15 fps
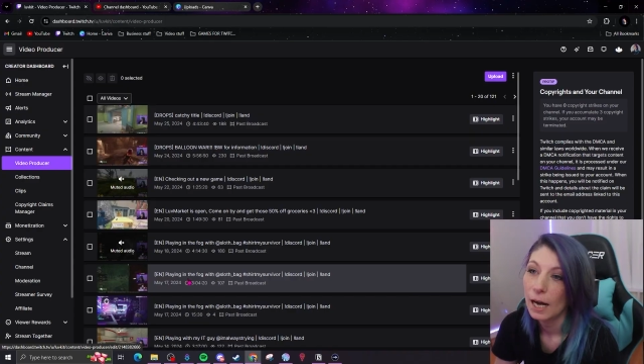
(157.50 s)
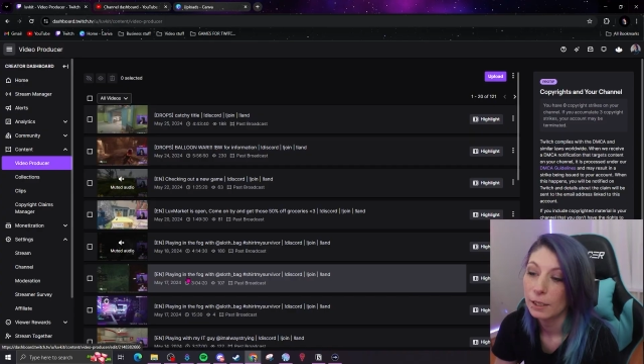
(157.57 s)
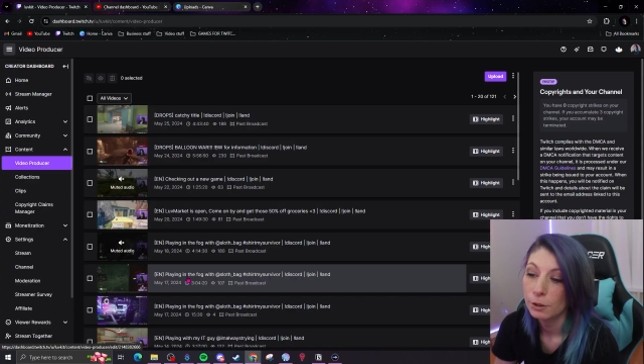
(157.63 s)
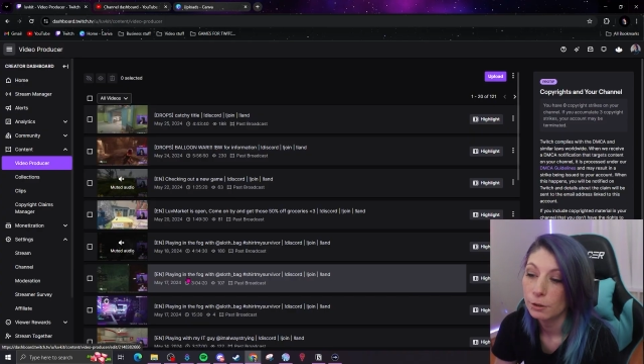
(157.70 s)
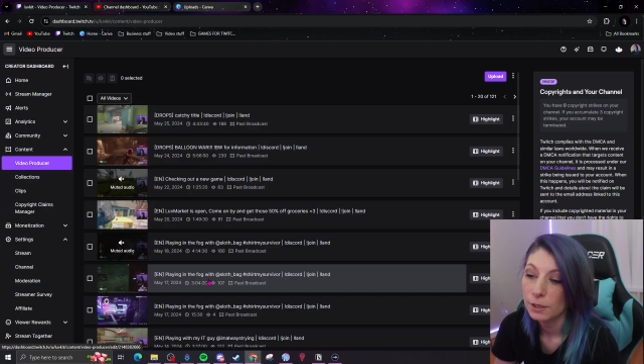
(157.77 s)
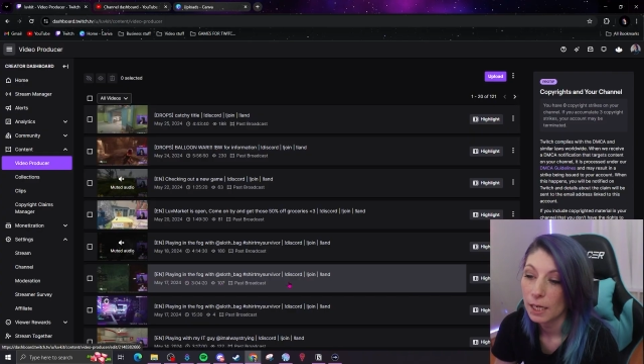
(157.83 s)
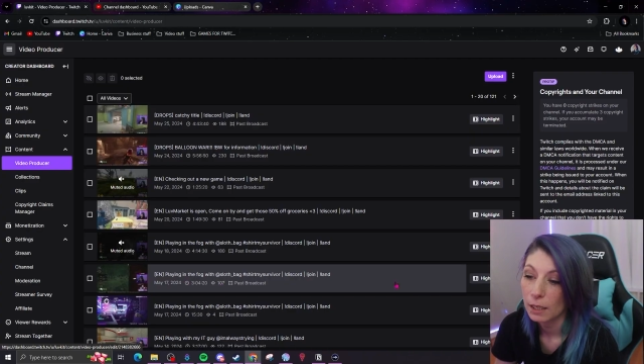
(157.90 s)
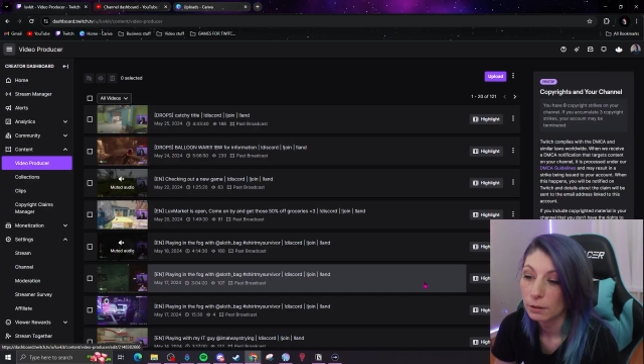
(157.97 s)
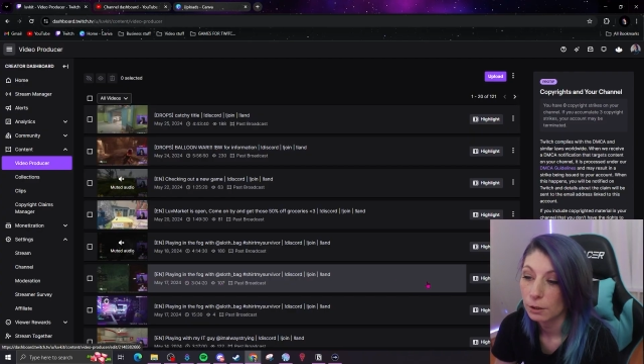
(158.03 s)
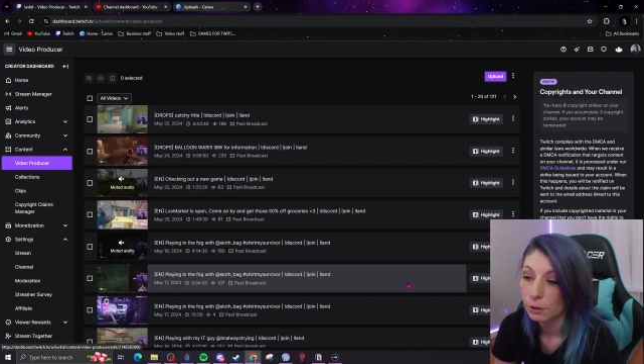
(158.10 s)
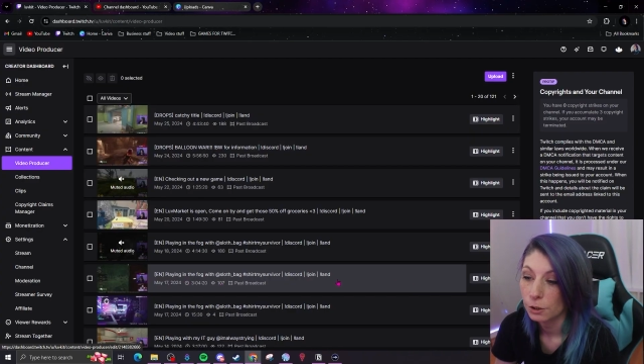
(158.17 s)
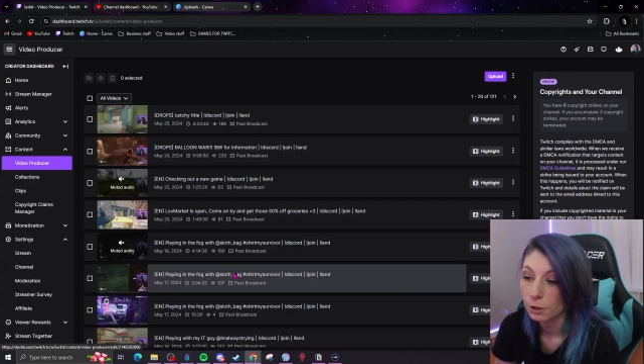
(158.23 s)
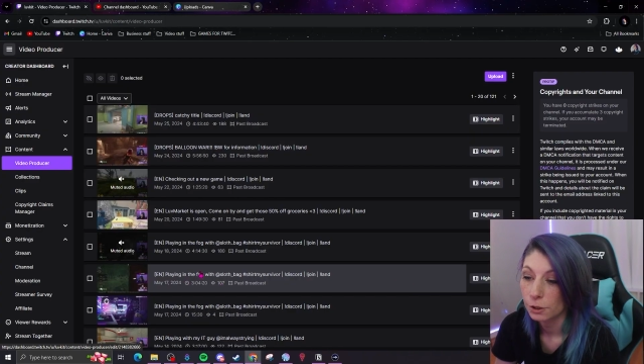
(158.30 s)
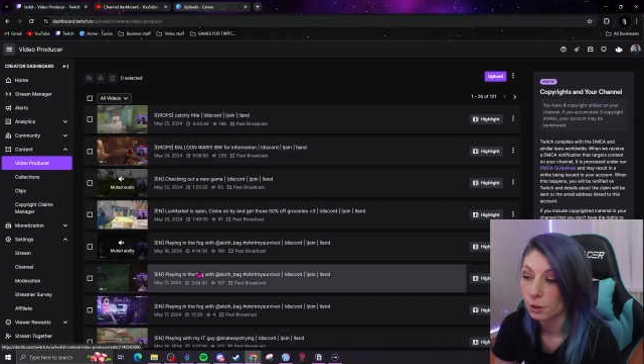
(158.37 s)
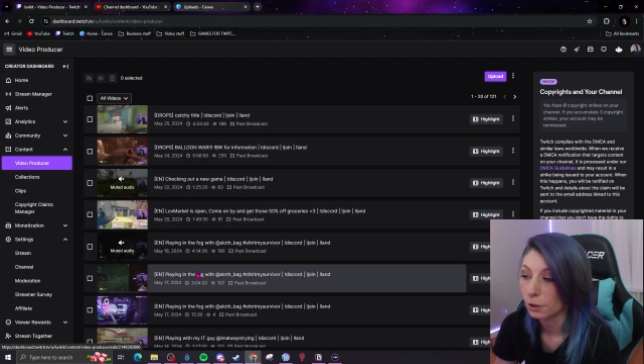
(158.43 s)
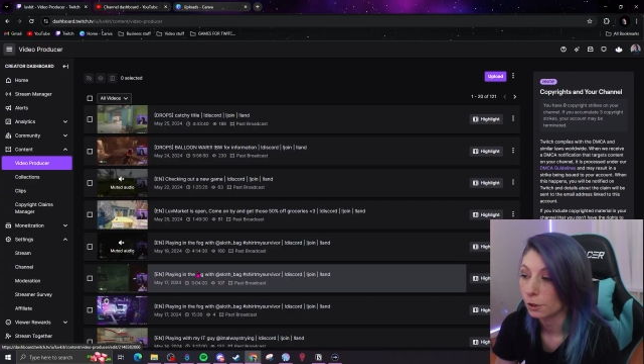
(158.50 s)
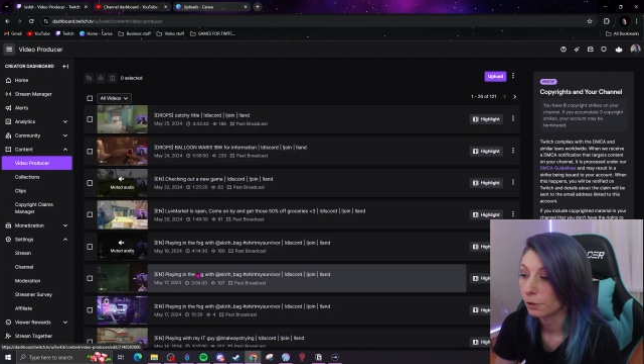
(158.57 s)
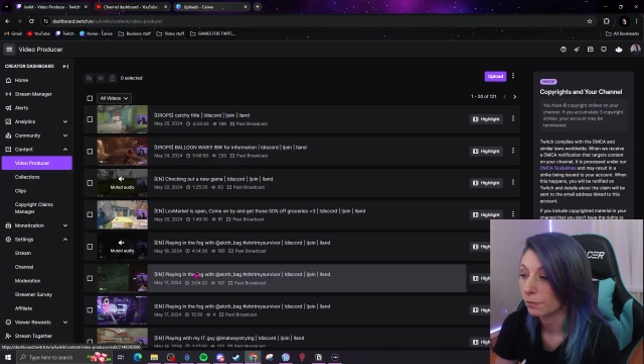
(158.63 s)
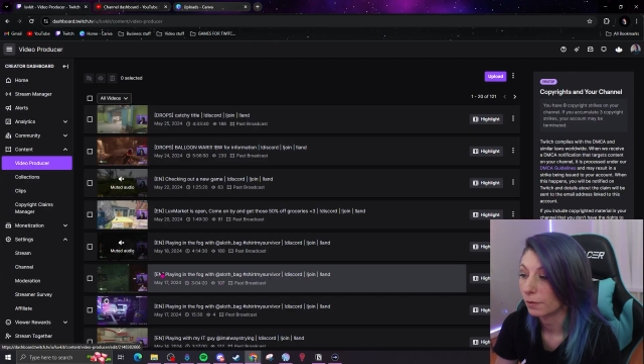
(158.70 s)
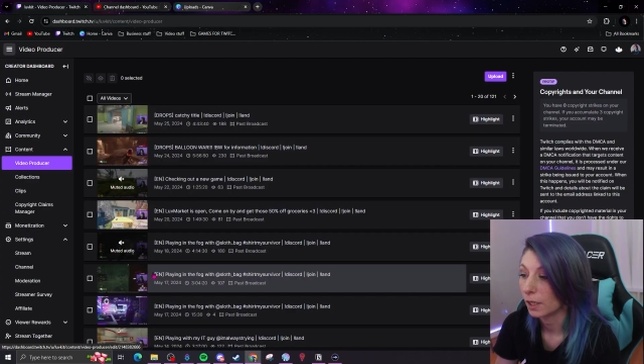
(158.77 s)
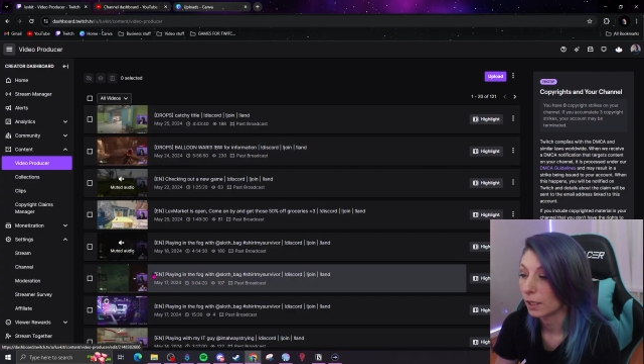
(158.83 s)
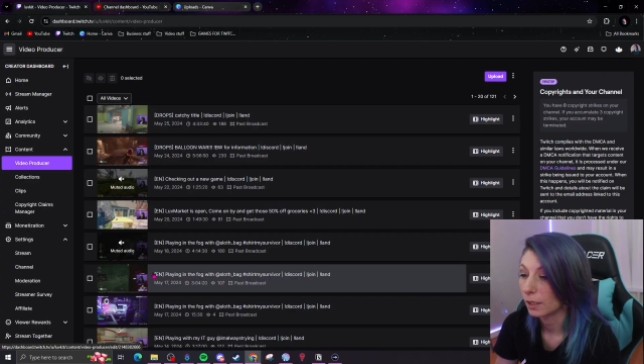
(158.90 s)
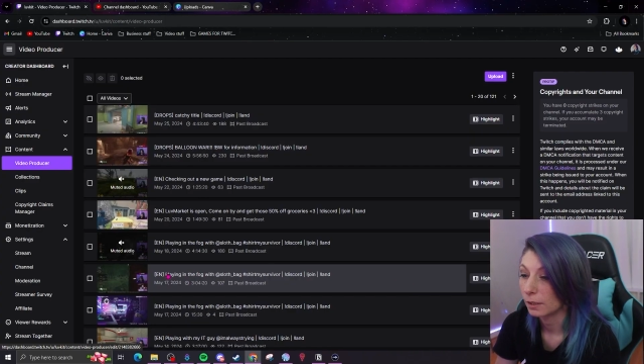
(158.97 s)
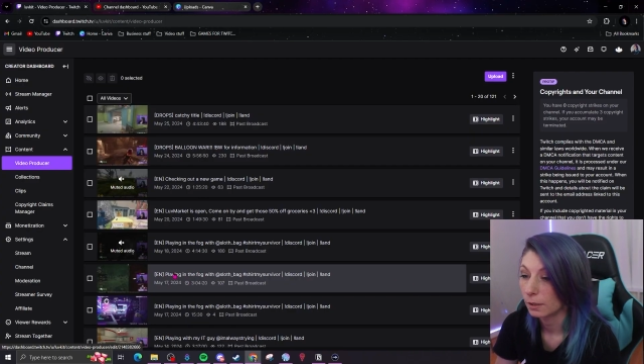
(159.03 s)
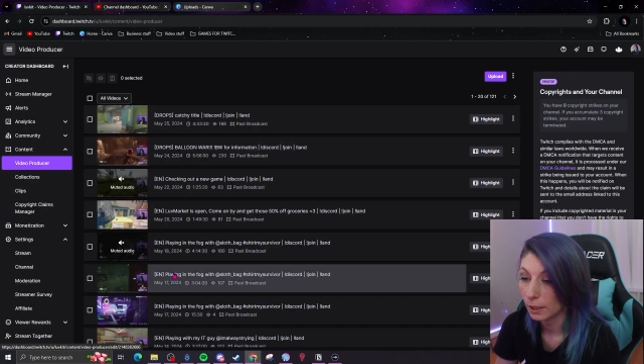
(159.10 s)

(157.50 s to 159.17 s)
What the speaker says: How do you download your VOD?